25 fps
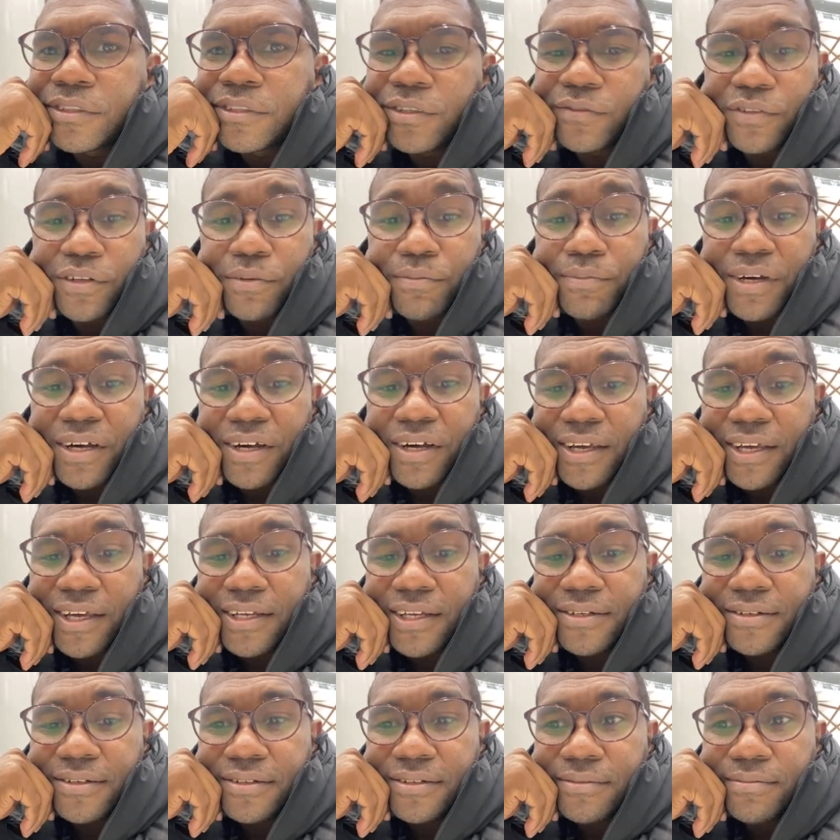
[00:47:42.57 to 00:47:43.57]
the market.
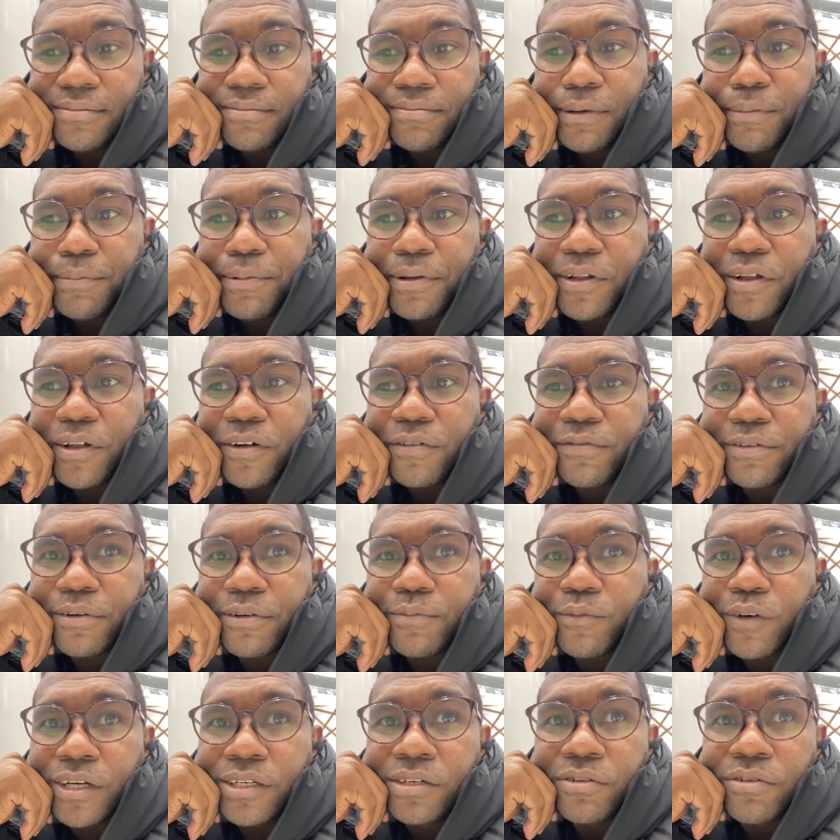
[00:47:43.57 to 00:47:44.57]
People go
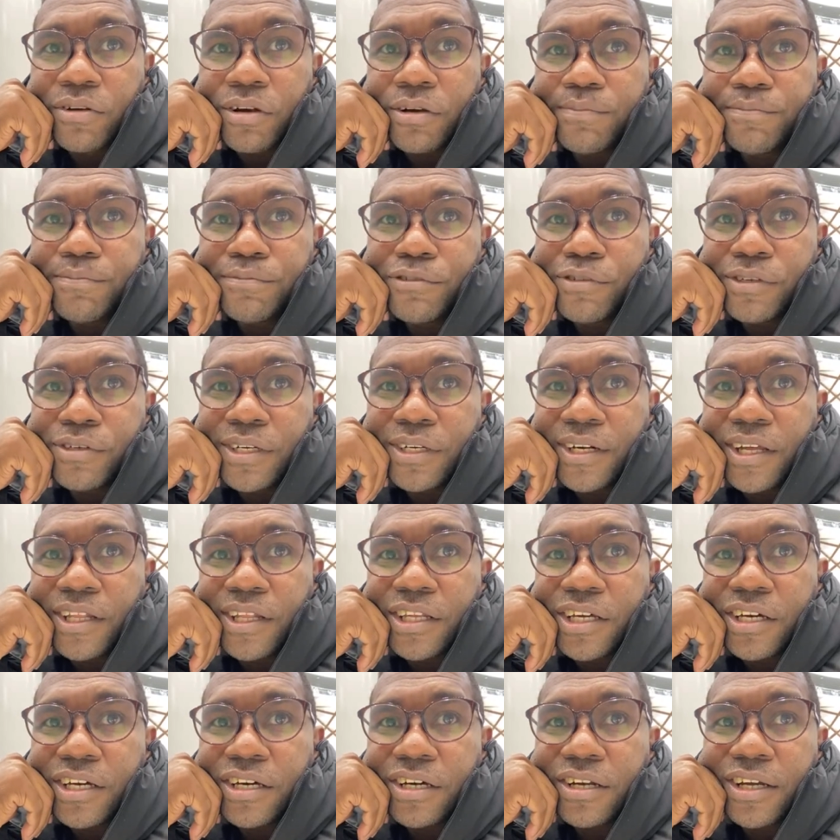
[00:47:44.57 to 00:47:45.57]
from one crop to
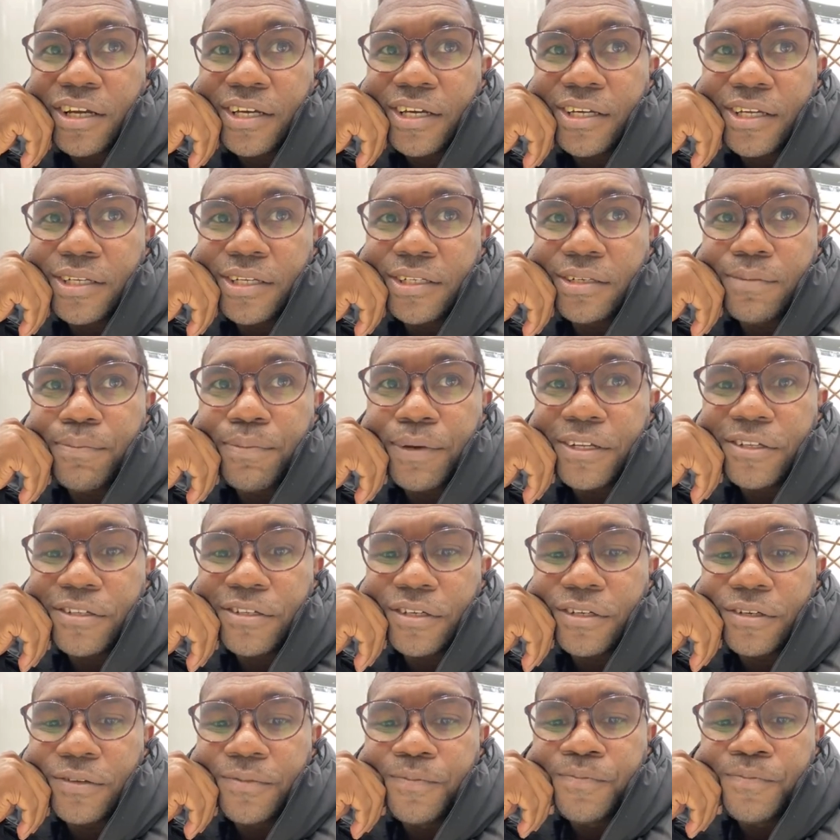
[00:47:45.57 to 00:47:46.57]
another. Like it depends on.